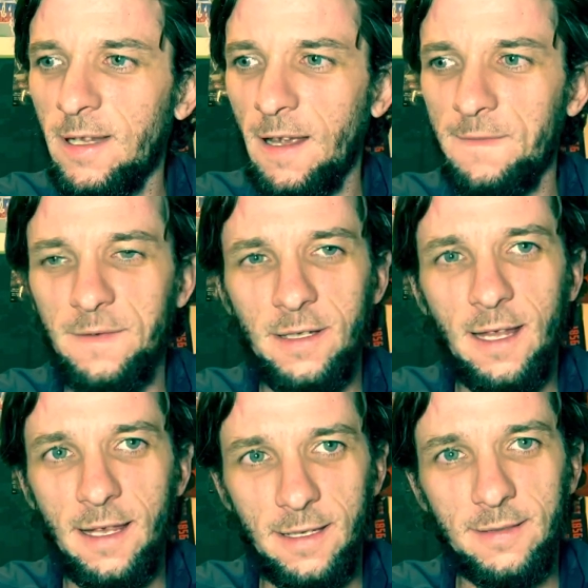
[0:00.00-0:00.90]
I feel
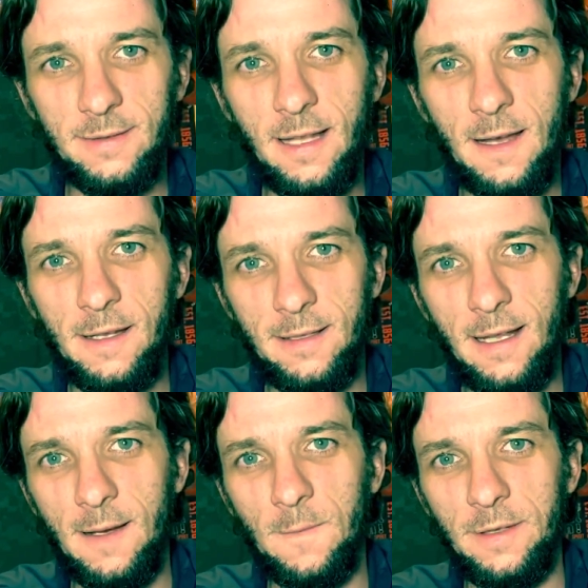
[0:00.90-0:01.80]
like that
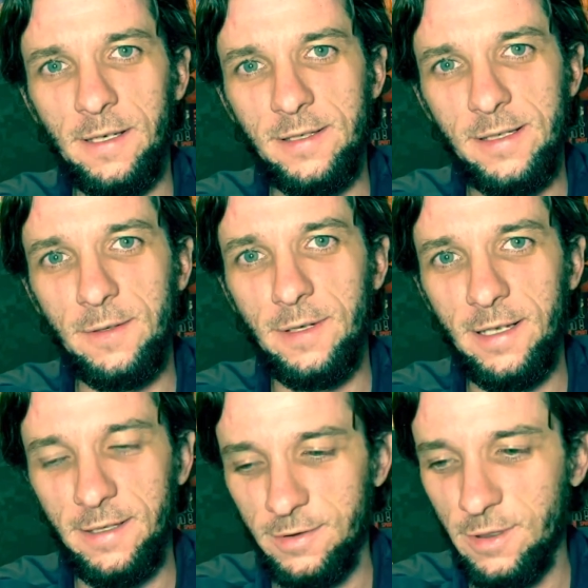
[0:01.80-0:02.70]
that one needs to go ahead
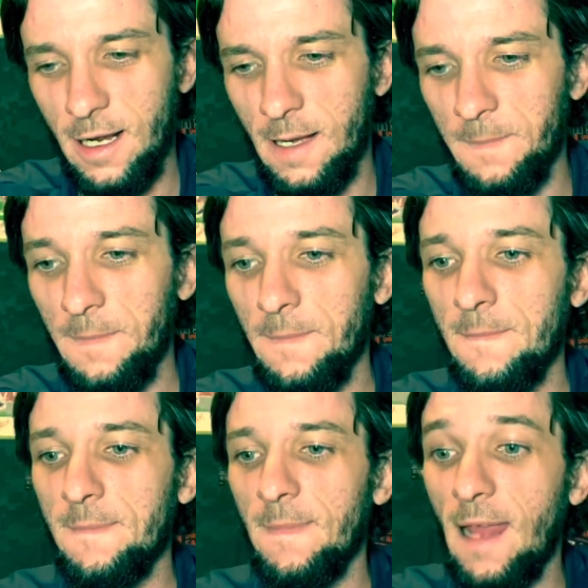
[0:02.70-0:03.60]
and drop.
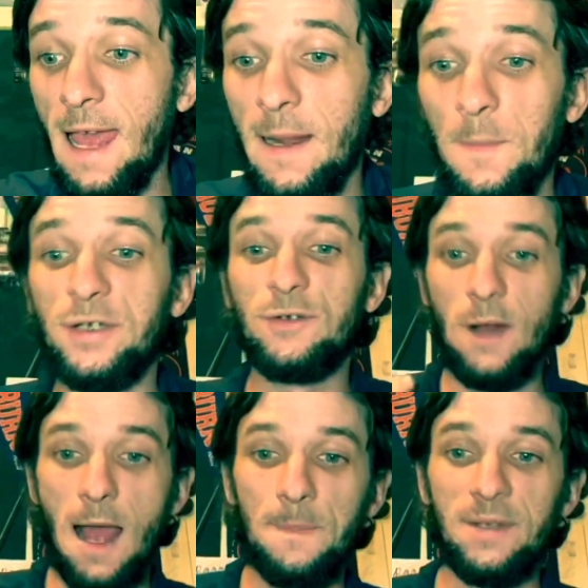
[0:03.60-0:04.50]
And I'm gonna
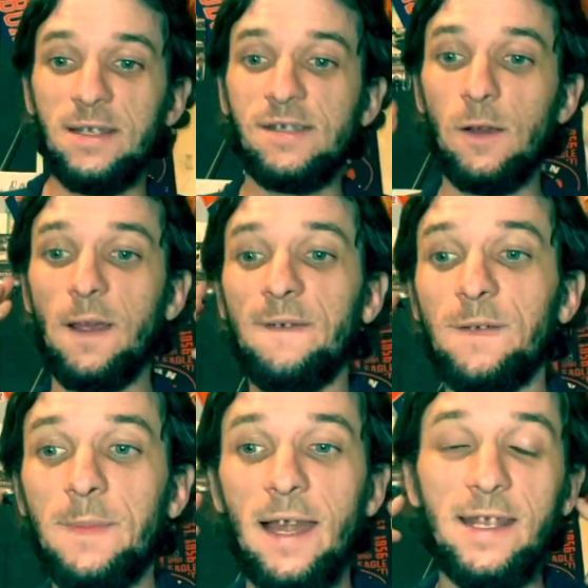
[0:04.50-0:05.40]
drop it so
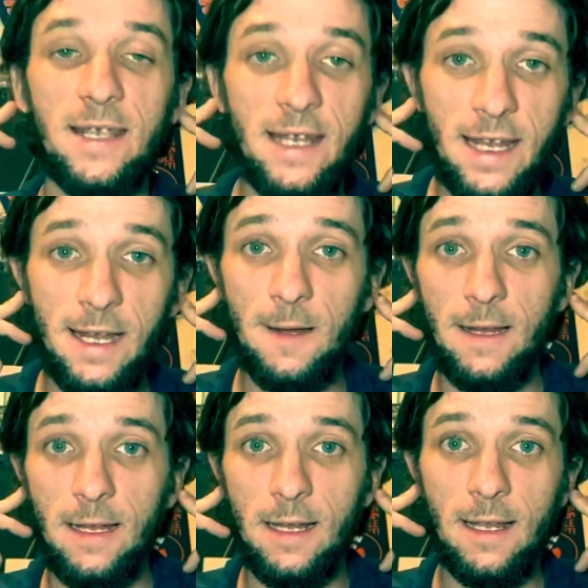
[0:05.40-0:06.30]
everybody can hear
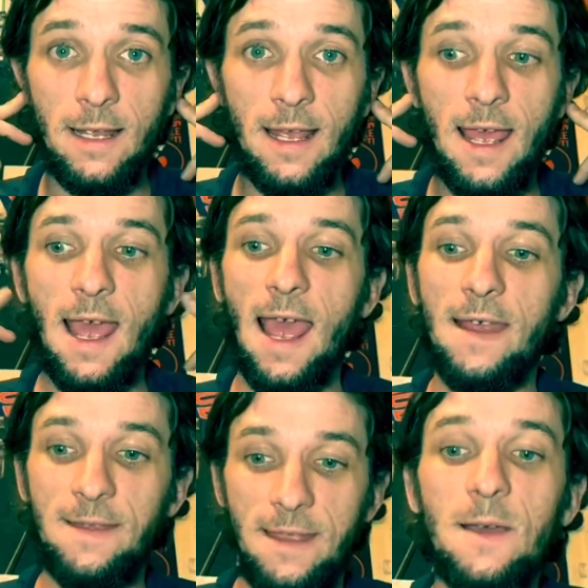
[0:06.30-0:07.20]
it,
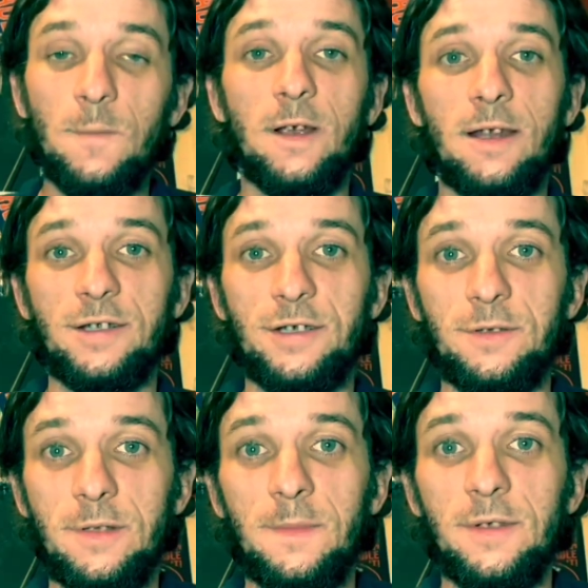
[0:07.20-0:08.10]
and then we're gonna
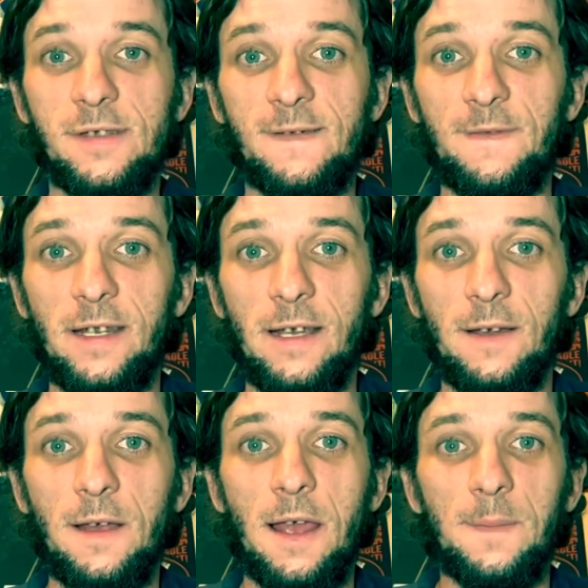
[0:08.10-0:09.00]
shoot the music video
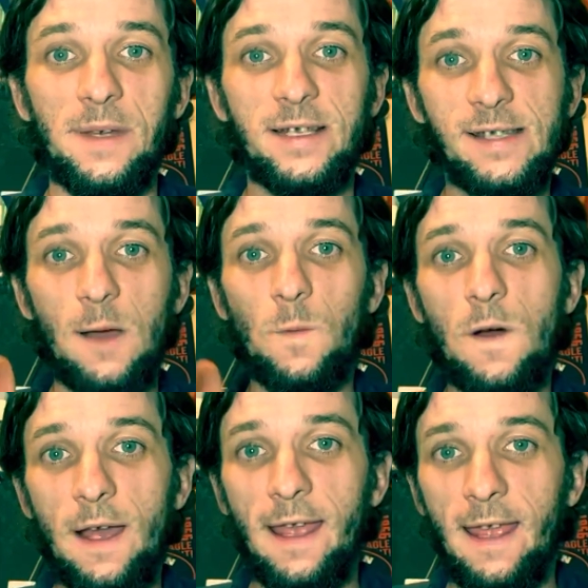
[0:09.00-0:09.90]
because I
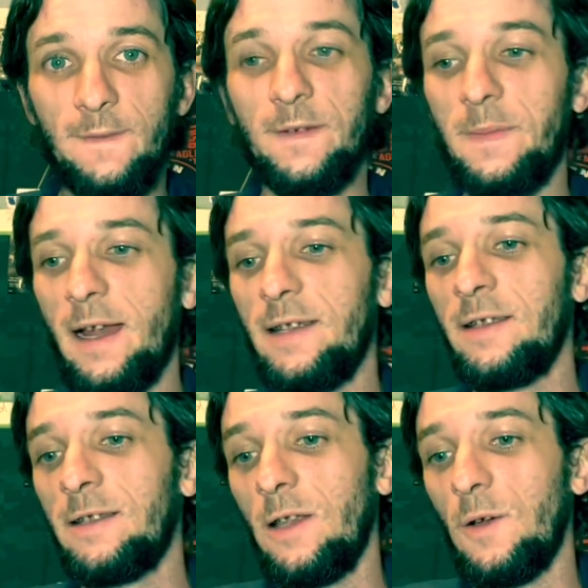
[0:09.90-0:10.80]
want
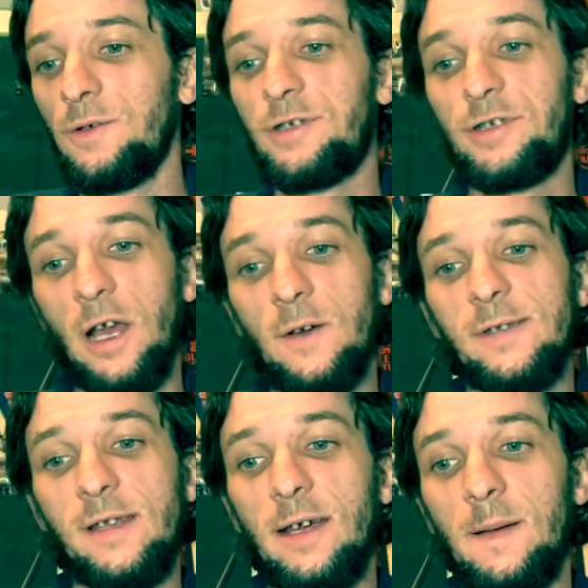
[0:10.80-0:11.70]
everybody who
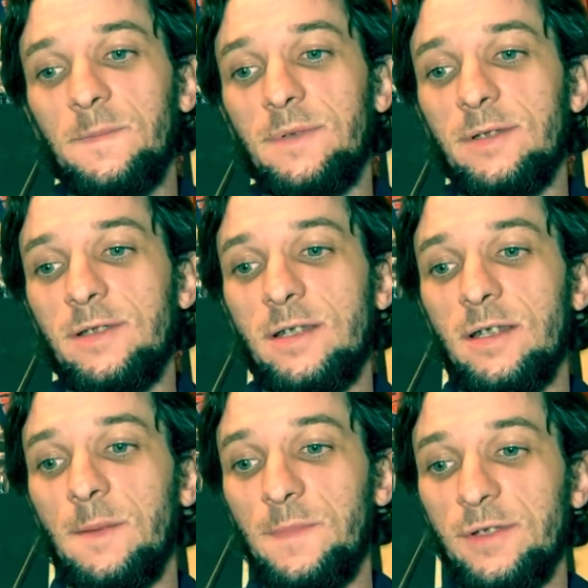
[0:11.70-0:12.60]
shows up to
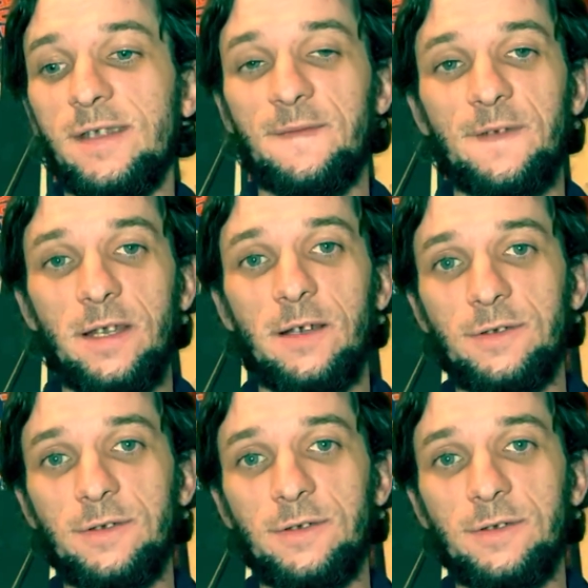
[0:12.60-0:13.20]
the music video